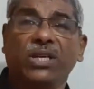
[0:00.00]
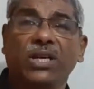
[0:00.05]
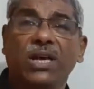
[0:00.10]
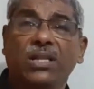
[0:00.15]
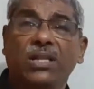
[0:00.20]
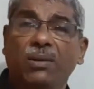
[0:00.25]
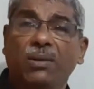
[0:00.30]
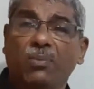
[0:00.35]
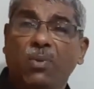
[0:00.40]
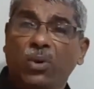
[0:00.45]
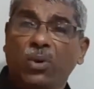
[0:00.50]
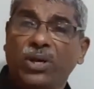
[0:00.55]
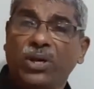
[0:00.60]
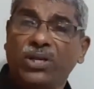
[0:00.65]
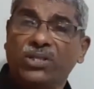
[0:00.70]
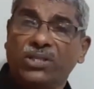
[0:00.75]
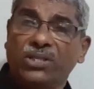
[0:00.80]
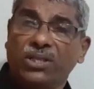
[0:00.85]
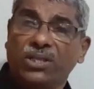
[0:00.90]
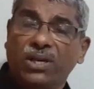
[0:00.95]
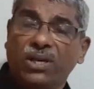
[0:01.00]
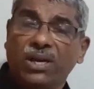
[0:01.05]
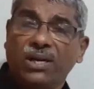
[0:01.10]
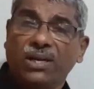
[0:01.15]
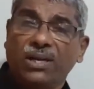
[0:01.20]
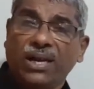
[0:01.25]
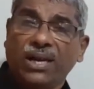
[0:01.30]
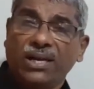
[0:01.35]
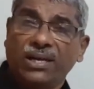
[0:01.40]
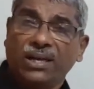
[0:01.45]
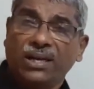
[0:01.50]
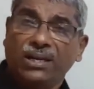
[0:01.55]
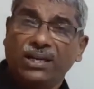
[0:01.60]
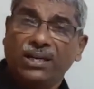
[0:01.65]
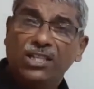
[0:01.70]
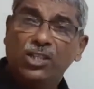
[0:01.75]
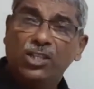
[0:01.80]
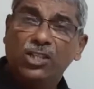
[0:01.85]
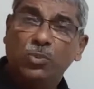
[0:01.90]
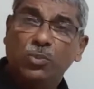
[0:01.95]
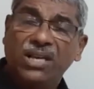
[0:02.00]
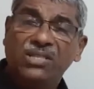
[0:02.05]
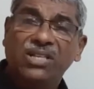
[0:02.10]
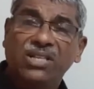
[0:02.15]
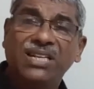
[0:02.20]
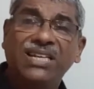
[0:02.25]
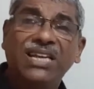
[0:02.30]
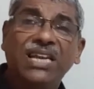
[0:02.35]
The body is getting displaced